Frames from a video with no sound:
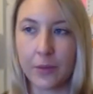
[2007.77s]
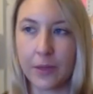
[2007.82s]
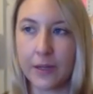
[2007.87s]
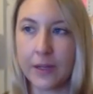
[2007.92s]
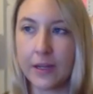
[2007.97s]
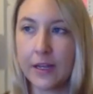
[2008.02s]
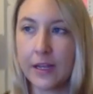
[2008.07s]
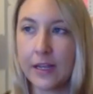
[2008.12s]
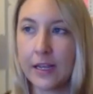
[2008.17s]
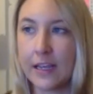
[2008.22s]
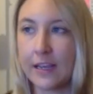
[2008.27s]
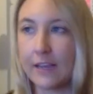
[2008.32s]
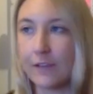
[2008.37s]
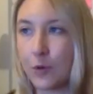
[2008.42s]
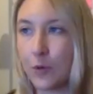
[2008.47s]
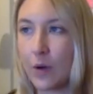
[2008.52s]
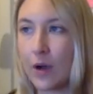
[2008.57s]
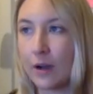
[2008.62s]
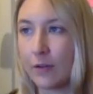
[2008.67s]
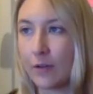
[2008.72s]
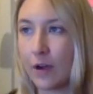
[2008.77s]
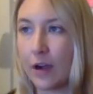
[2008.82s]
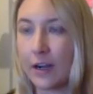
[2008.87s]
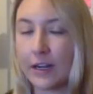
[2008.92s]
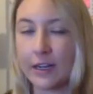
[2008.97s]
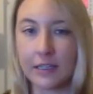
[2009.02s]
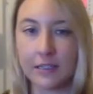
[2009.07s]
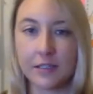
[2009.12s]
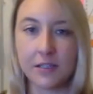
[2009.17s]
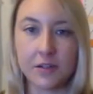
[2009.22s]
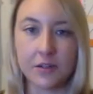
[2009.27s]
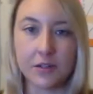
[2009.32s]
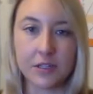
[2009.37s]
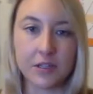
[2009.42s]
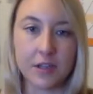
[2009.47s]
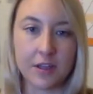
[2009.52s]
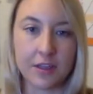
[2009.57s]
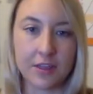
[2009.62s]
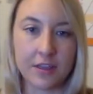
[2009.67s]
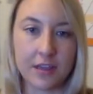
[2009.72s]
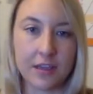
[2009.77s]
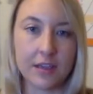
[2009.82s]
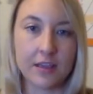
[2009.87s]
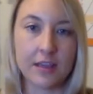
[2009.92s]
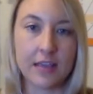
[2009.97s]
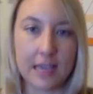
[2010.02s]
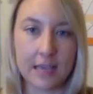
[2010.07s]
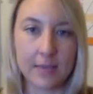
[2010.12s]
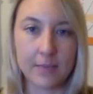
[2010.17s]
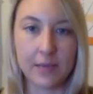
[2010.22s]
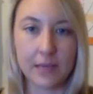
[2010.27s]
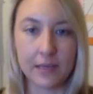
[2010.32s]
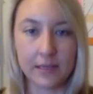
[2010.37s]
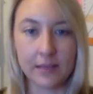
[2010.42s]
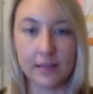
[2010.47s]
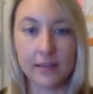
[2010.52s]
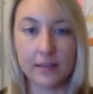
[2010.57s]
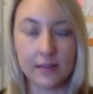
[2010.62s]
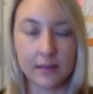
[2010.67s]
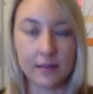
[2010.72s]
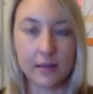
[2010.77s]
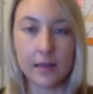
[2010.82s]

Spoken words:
But if you are writing a series, I think keeping